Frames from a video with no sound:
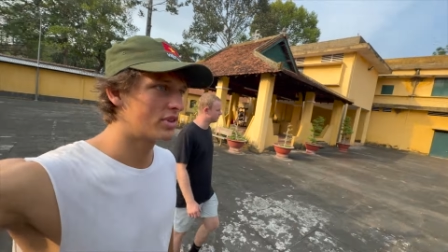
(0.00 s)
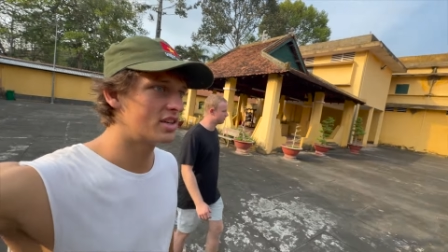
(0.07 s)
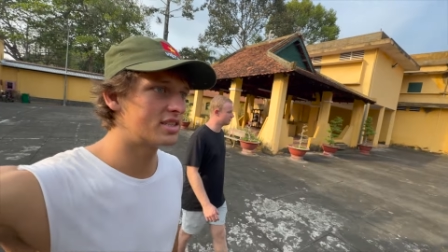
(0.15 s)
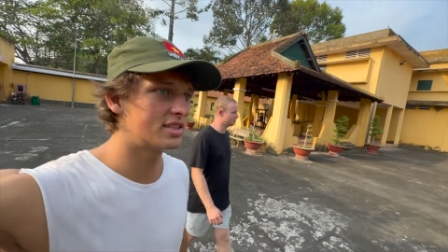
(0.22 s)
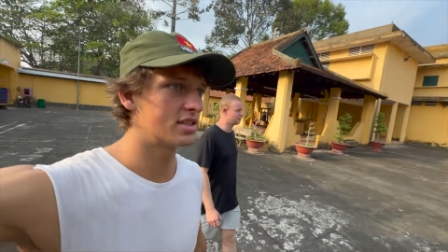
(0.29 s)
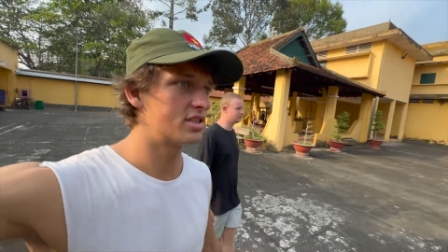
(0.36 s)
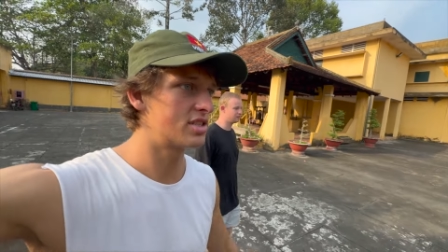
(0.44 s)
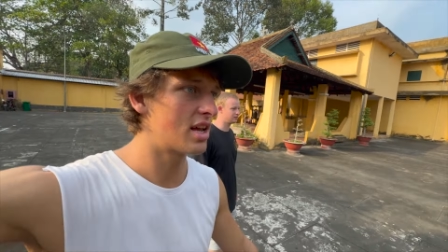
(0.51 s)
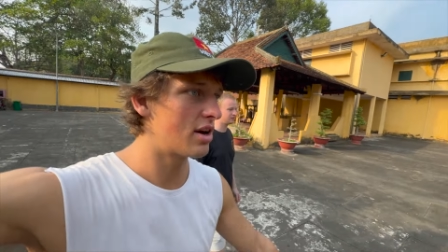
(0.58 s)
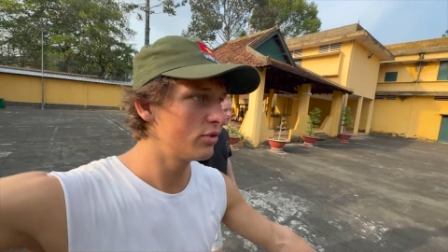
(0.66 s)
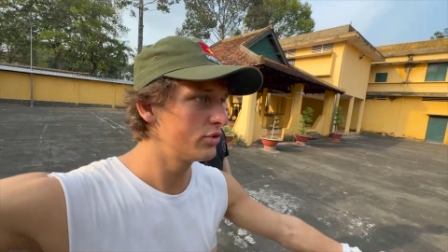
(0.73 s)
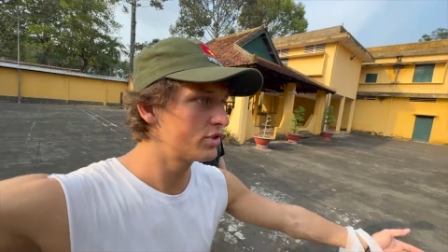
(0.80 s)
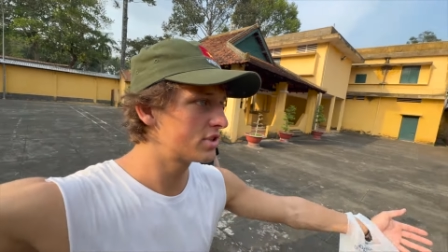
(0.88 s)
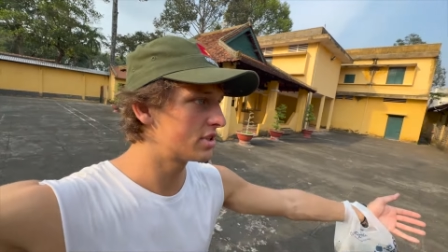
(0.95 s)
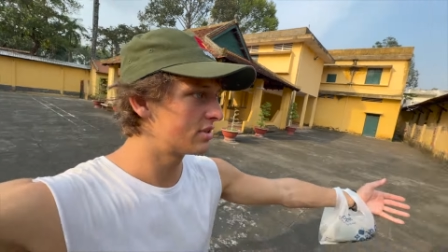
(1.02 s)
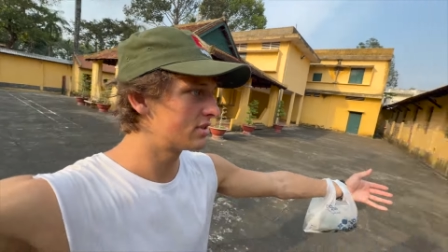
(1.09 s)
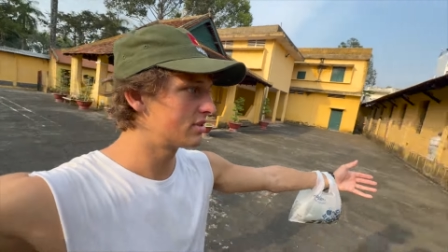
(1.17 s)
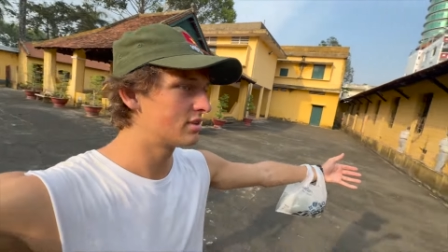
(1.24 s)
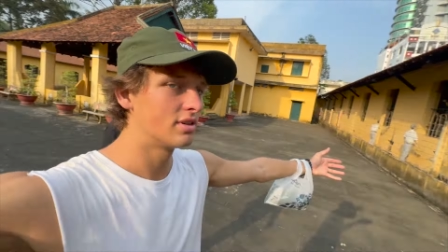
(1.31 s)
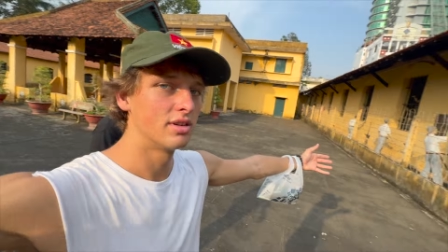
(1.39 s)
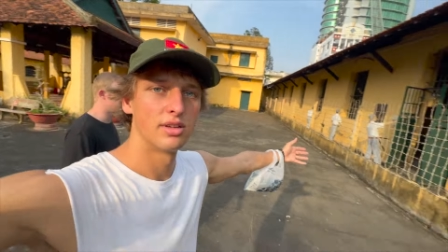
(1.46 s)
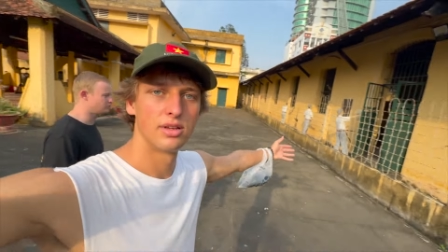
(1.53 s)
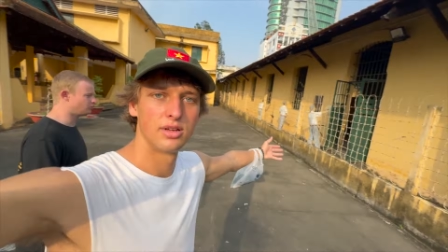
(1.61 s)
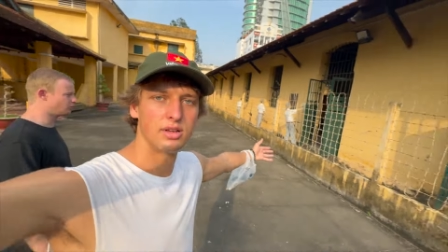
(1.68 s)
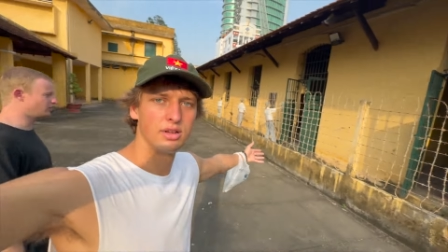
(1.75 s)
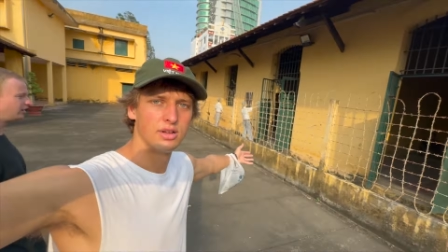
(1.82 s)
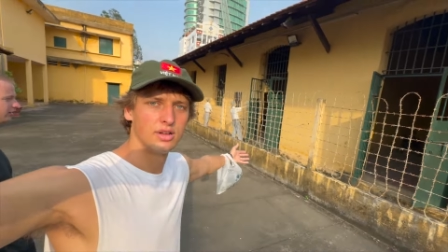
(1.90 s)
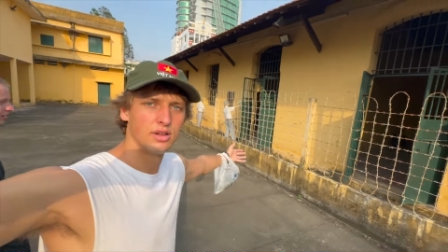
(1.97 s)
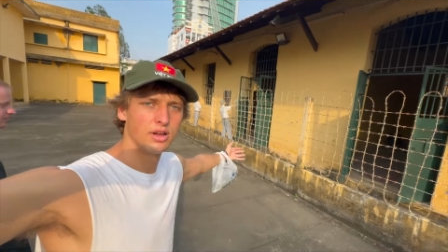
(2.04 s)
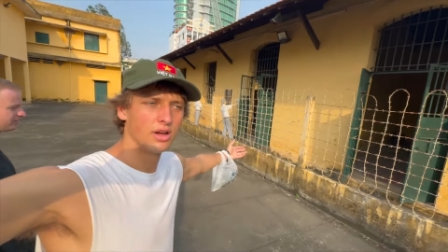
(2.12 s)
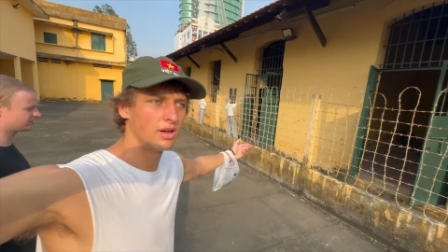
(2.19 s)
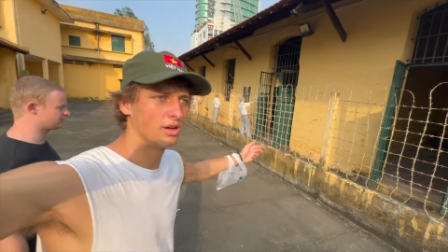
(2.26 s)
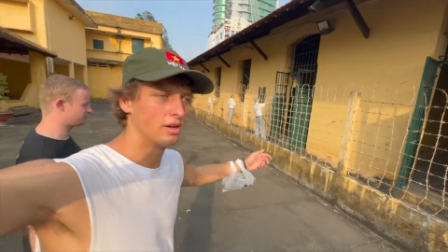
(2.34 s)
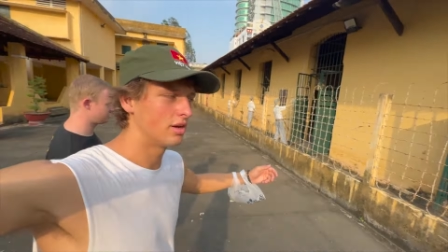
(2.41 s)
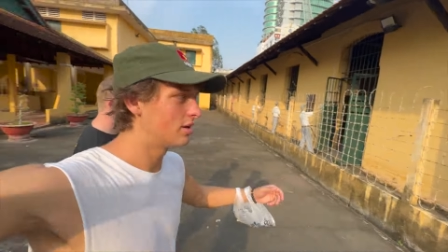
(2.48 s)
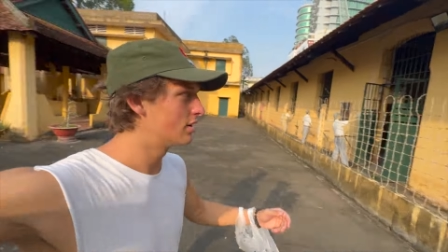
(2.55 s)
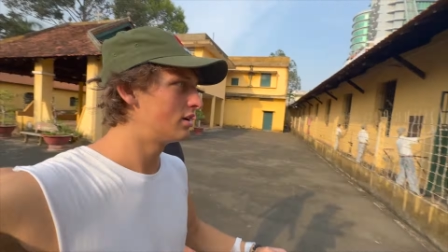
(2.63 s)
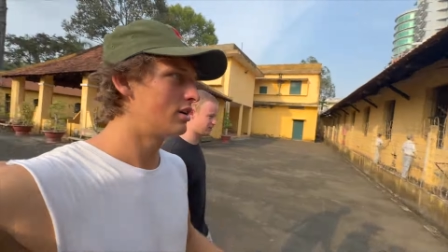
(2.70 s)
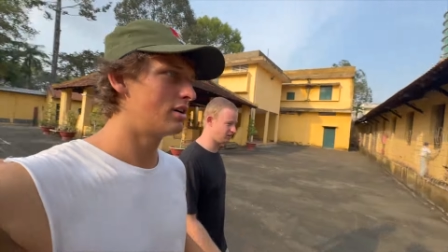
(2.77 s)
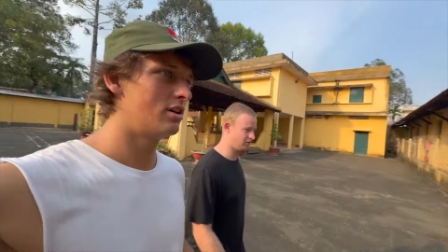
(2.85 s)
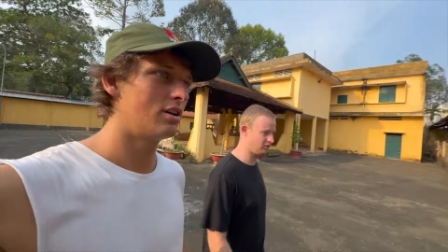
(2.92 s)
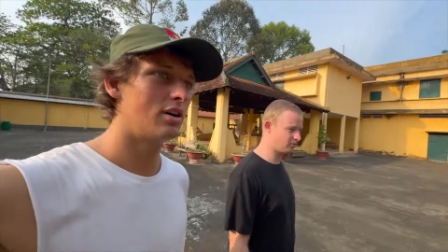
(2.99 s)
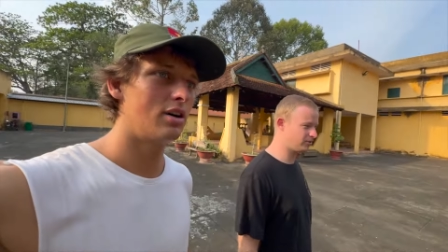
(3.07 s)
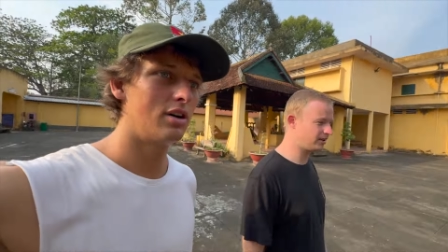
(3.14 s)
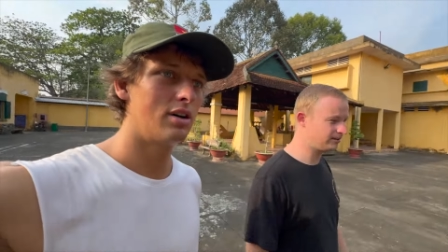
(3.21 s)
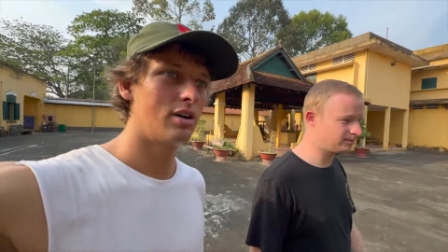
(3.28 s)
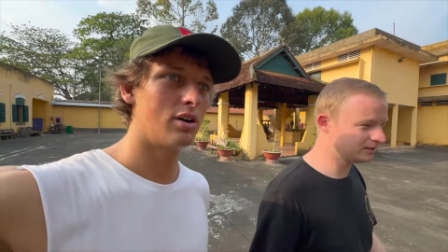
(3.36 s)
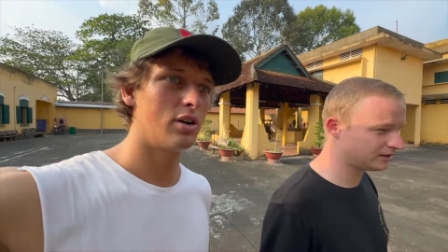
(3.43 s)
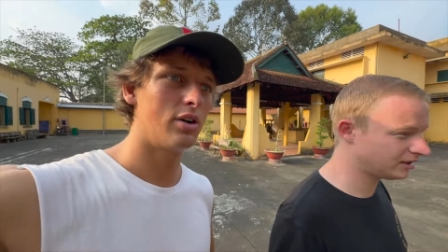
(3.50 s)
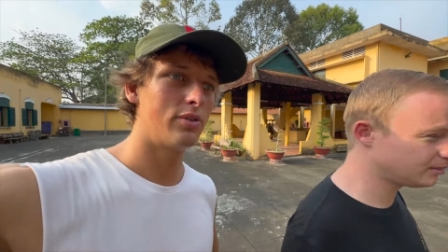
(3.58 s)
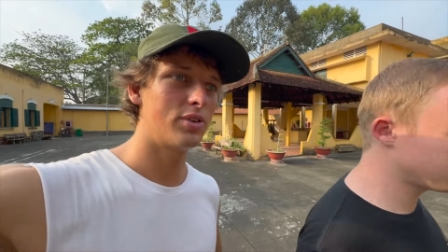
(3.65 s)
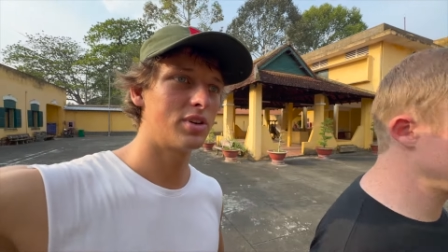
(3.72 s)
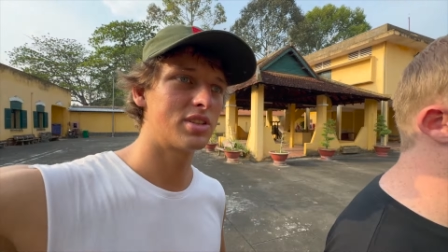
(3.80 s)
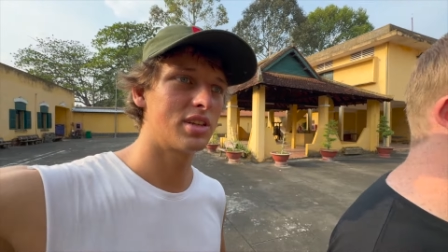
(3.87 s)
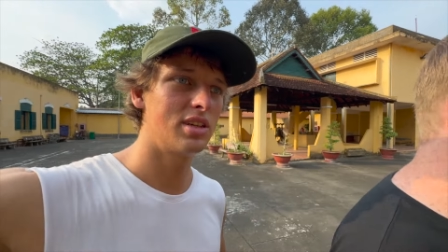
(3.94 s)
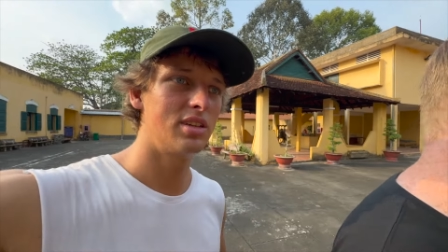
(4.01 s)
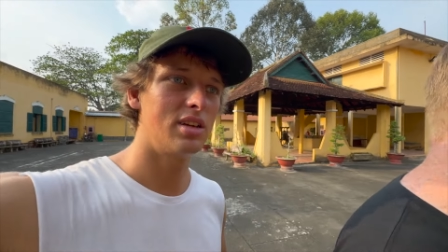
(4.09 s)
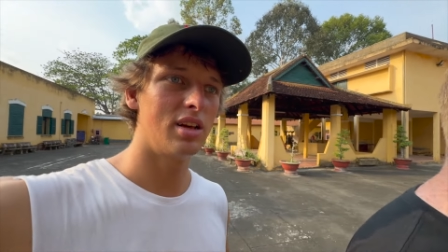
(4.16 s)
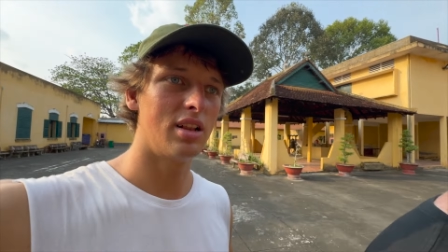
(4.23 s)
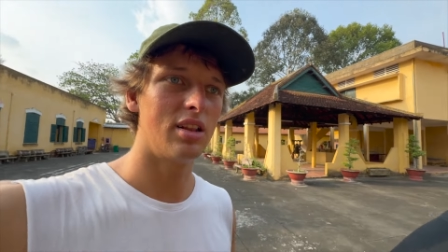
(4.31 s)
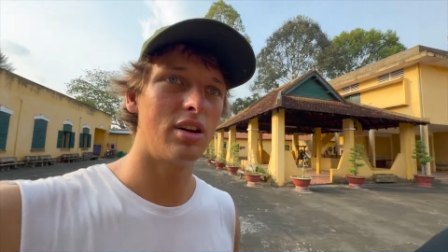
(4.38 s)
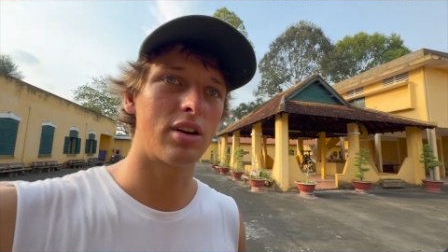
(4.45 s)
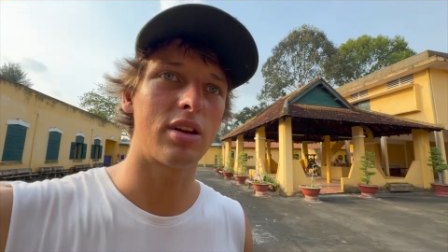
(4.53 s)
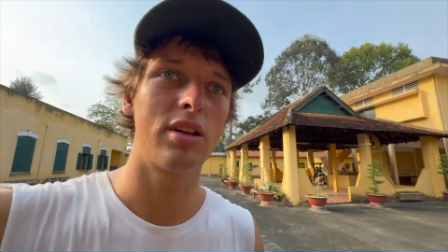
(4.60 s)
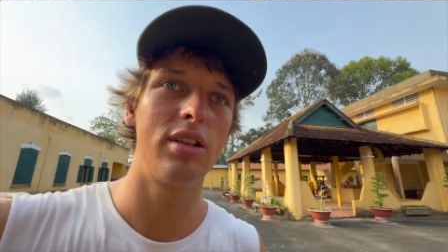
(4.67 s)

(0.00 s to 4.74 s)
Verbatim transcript: These are the cells. Wow, they must have jammed a lot of people in Obviously, there, yeah, look.